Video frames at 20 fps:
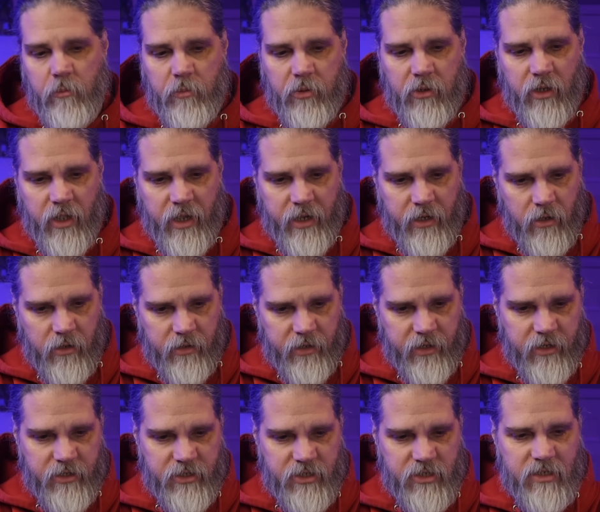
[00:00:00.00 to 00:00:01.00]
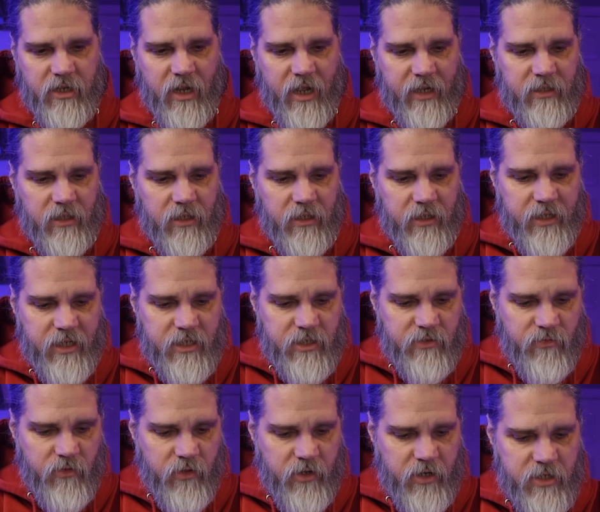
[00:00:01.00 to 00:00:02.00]
plate on here, just like the
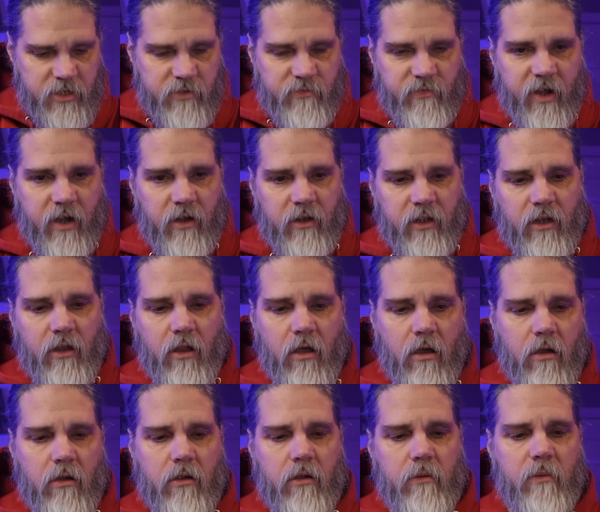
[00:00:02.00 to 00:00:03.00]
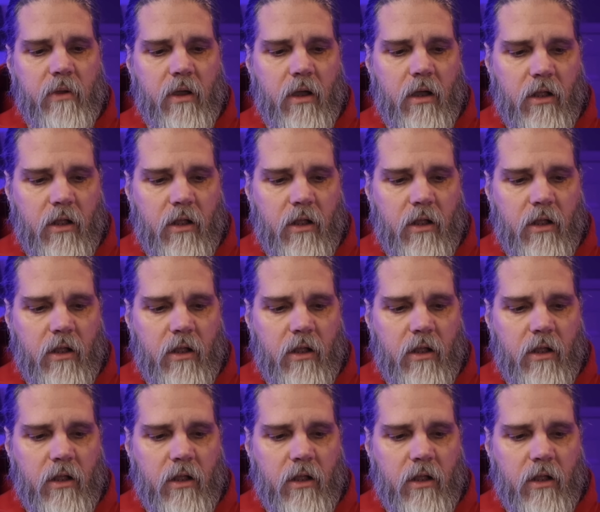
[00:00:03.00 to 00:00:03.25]
lens foot is fairly long